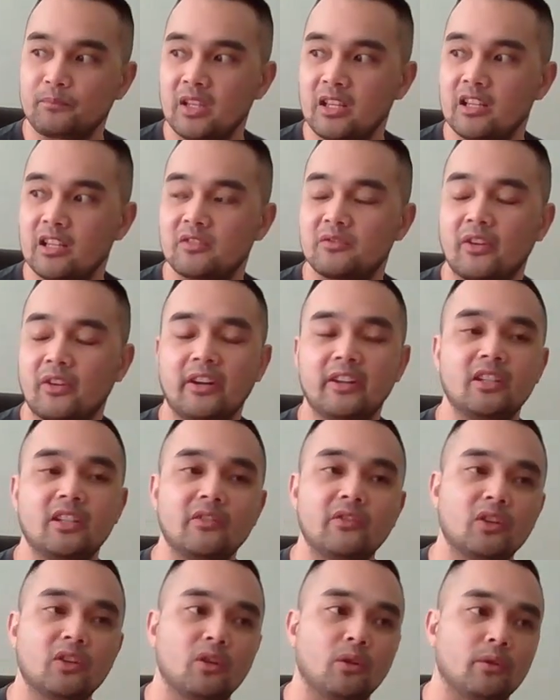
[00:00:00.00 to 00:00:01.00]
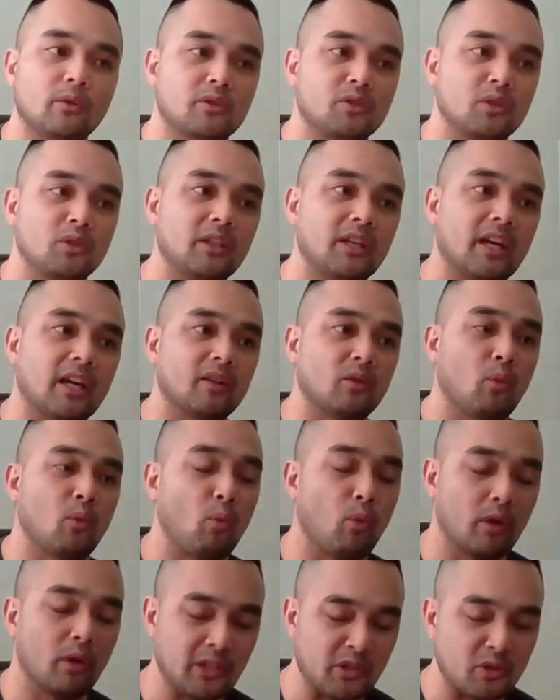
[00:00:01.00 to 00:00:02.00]
it's very difficult to get
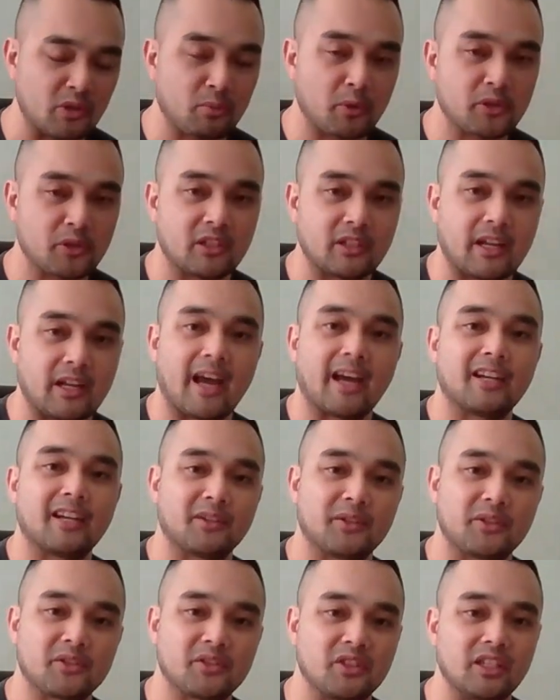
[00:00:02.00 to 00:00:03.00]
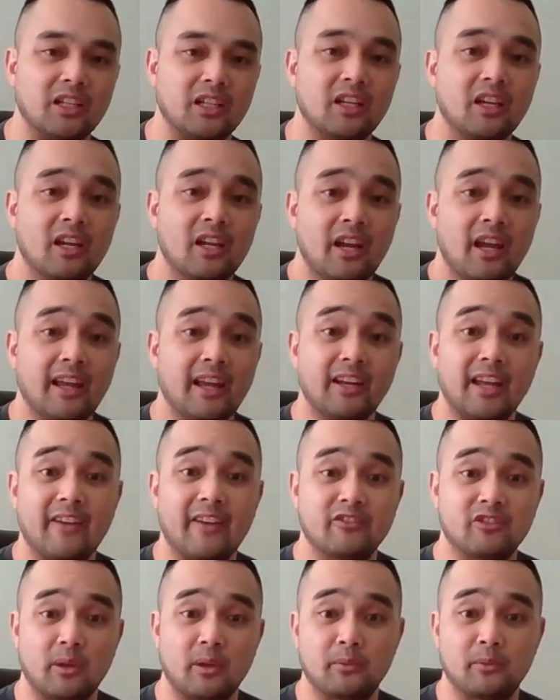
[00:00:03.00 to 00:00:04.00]
100% accuracy and
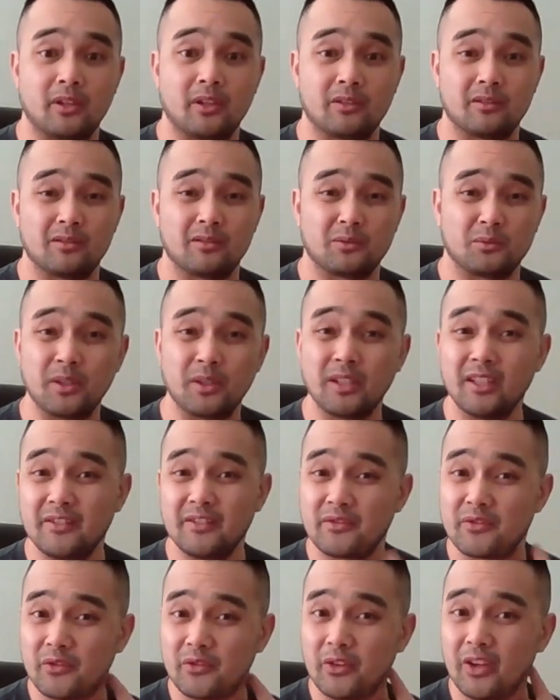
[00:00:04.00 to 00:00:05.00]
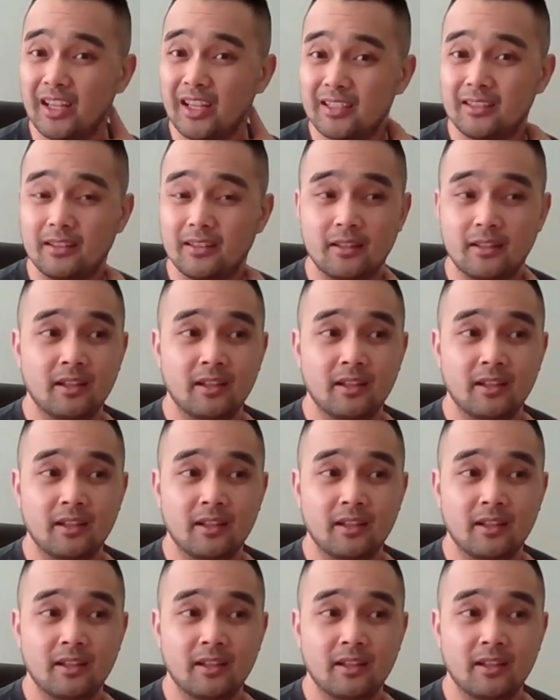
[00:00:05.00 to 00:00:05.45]
have something really fit